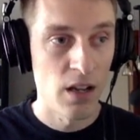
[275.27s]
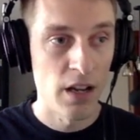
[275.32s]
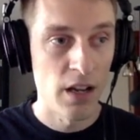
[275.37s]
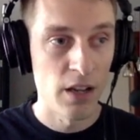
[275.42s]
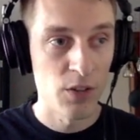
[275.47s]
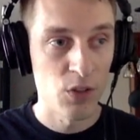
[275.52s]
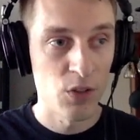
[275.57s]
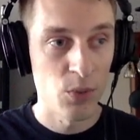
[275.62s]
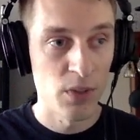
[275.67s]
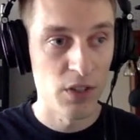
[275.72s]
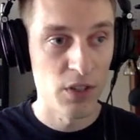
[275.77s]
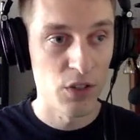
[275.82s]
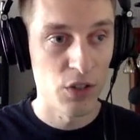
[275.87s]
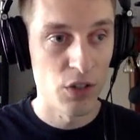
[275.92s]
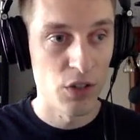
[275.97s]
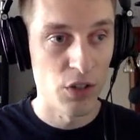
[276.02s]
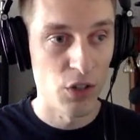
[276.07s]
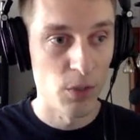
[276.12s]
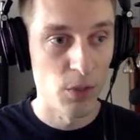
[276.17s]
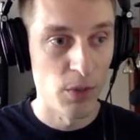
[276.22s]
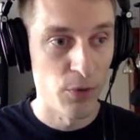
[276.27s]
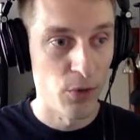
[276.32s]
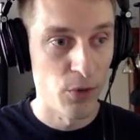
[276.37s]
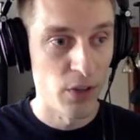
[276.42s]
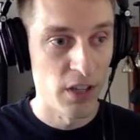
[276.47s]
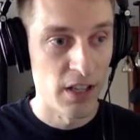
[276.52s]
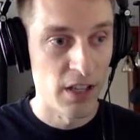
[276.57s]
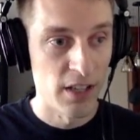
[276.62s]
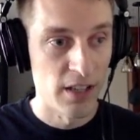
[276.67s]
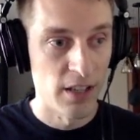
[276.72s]
I also want to show you
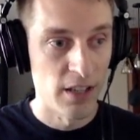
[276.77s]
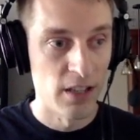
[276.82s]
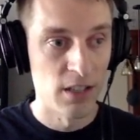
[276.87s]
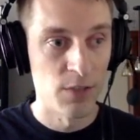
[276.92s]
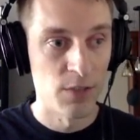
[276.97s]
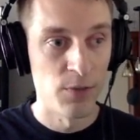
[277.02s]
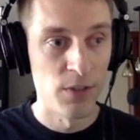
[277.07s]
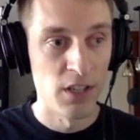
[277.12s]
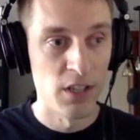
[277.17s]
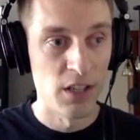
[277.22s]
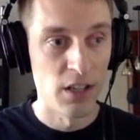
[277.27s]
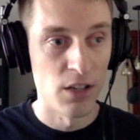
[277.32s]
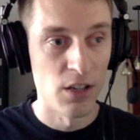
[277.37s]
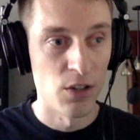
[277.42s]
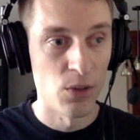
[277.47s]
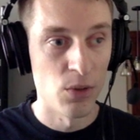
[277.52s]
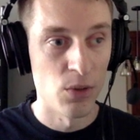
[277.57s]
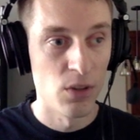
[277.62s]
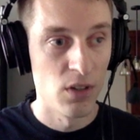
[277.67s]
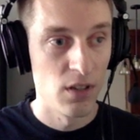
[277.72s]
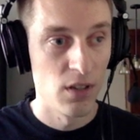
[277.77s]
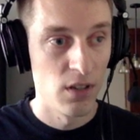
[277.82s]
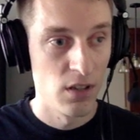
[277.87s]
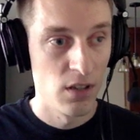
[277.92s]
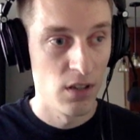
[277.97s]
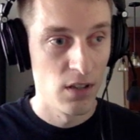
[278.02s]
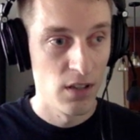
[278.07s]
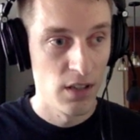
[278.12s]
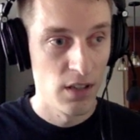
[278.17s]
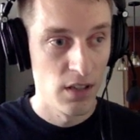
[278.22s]
before the end of this video
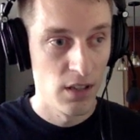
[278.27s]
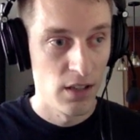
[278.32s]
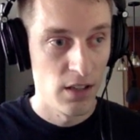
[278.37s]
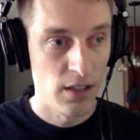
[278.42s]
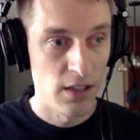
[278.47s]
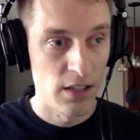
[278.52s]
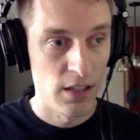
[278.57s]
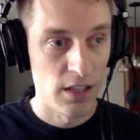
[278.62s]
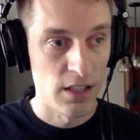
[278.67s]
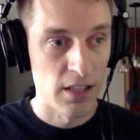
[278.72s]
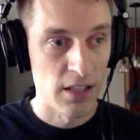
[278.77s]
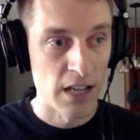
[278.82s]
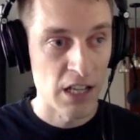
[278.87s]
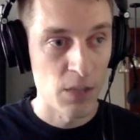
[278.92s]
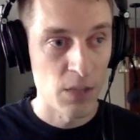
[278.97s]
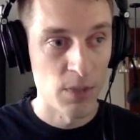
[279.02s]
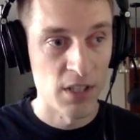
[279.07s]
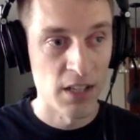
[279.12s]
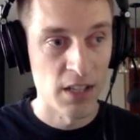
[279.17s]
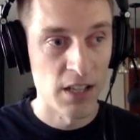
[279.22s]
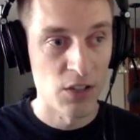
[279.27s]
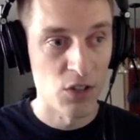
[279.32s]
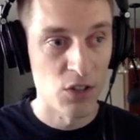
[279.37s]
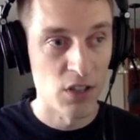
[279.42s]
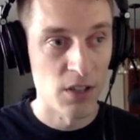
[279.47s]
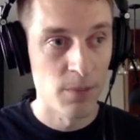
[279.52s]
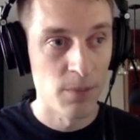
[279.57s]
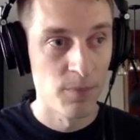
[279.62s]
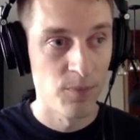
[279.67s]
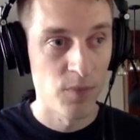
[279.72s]
the
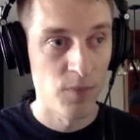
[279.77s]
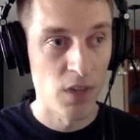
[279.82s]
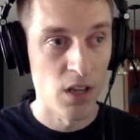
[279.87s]
documentation.